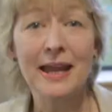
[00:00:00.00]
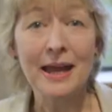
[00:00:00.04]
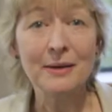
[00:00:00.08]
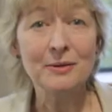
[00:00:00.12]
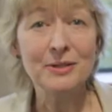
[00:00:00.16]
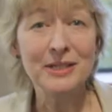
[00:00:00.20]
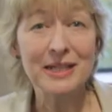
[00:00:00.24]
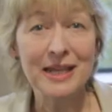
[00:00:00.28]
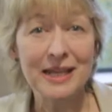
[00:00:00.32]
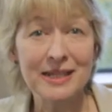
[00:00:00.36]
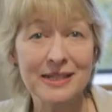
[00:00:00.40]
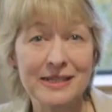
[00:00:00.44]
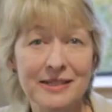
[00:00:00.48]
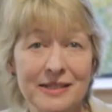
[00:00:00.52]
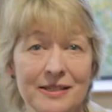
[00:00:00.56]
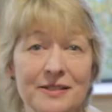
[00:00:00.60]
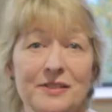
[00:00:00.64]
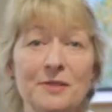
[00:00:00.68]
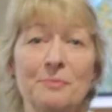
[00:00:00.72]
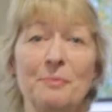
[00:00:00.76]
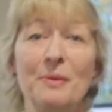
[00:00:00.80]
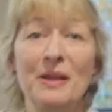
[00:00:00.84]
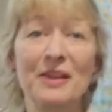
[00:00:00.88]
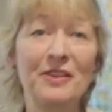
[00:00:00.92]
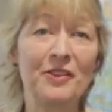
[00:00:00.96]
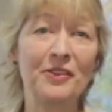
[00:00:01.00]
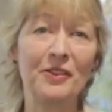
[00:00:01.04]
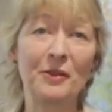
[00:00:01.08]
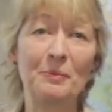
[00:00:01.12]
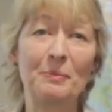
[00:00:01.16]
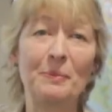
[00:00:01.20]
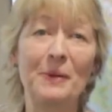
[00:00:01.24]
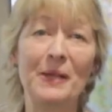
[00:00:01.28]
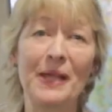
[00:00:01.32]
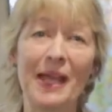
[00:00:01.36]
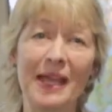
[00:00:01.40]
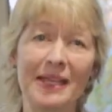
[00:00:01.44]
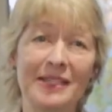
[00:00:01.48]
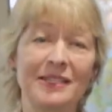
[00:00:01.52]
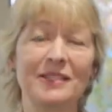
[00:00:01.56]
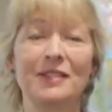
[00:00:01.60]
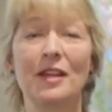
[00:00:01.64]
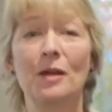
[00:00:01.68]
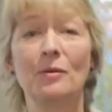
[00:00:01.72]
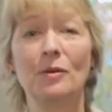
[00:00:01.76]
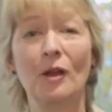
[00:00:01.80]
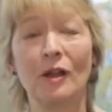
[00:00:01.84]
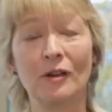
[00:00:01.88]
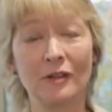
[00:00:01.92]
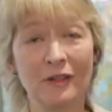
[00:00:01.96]
Nowadays, there's a myth that PAs
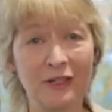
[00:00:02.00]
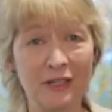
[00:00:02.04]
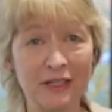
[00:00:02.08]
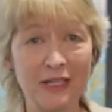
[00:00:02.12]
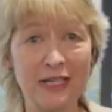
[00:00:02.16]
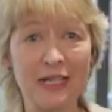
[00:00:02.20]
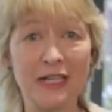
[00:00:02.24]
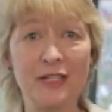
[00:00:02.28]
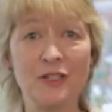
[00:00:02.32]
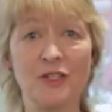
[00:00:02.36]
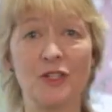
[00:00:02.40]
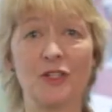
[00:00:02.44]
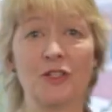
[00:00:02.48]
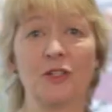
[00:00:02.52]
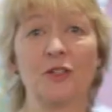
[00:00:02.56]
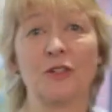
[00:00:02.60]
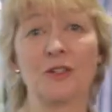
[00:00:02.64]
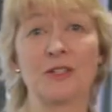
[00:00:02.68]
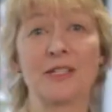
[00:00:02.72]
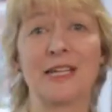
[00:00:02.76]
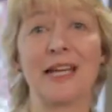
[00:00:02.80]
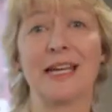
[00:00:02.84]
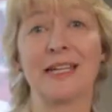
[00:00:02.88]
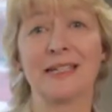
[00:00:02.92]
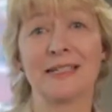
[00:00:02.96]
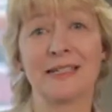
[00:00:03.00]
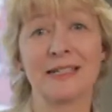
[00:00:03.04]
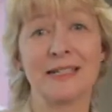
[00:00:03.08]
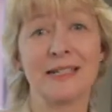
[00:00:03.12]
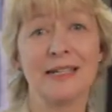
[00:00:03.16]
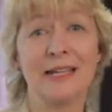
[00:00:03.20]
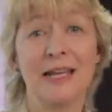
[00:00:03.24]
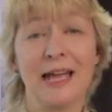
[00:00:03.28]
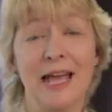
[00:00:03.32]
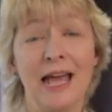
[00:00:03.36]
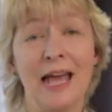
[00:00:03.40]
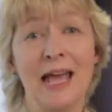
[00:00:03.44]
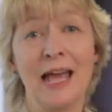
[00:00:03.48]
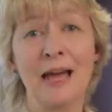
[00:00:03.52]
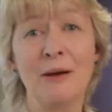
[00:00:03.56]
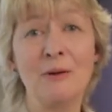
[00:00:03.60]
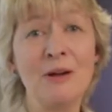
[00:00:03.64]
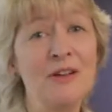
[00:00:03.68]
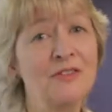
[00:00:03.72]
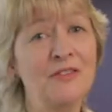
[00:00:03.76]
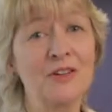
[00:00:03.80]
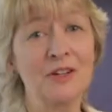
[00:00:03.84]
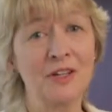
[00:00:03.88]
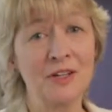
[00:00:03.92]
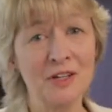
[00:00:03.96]
no longer need shorthand.
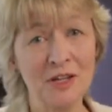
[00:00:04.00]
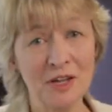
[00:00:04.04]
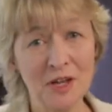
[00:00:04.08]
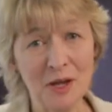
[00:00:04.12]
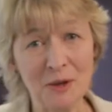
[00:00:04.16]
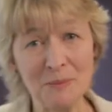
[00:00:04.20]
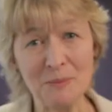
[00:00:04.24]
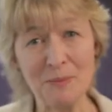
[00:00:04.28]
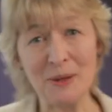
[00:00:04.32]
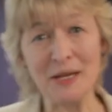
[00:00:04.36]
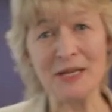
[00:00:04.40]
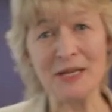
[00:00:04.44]
However, at